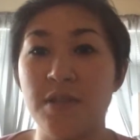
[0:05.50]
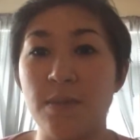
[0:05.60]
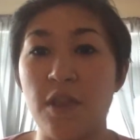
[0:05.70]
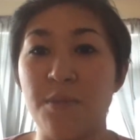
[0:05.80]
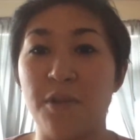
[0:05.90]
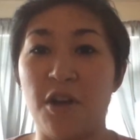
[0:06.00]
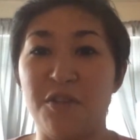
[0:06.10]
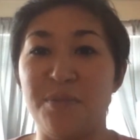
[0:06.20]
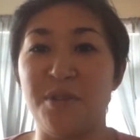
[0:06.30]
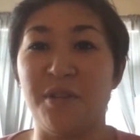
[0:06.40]
Samantha Bacall
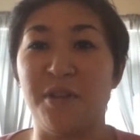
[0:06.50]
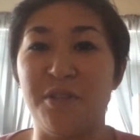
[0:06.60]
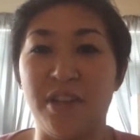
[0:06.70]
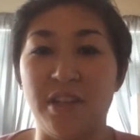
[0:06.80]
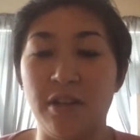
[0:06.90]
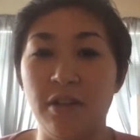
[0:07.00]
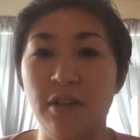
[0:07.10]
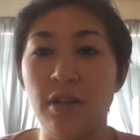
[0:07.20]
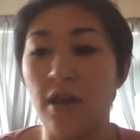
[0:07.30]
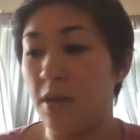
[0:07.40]
from the Oregonian here.
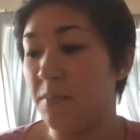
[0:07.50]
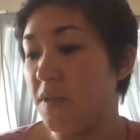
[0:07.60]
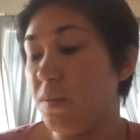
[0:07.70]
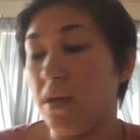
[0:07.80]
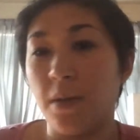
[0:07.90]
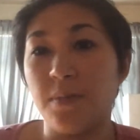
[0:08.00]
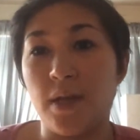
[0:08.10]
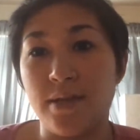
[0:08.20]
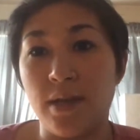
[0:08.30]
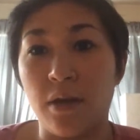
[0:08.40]
This week I'm
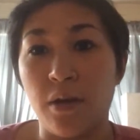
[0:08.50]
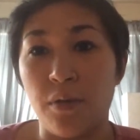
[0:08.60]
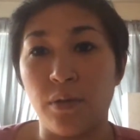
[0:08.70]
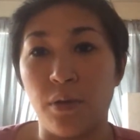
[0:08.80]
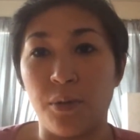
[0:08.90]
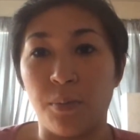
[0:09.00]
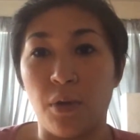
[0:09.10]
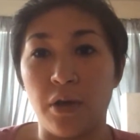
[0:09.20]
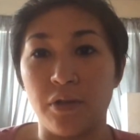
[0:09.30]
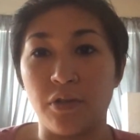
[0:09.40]
testing out another local
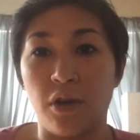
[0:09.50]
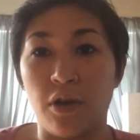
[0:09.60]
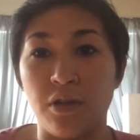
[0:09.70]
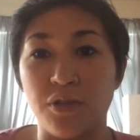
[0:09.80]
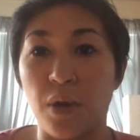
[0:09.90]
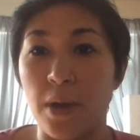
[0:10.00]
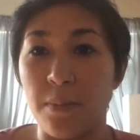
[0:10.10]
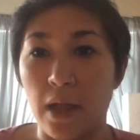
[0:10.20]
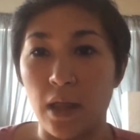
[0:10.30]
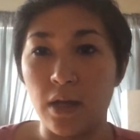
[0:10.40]
product called
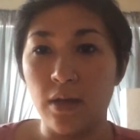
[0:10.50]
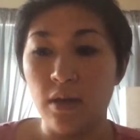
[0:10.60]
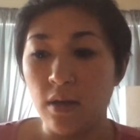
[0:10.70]
Tribella.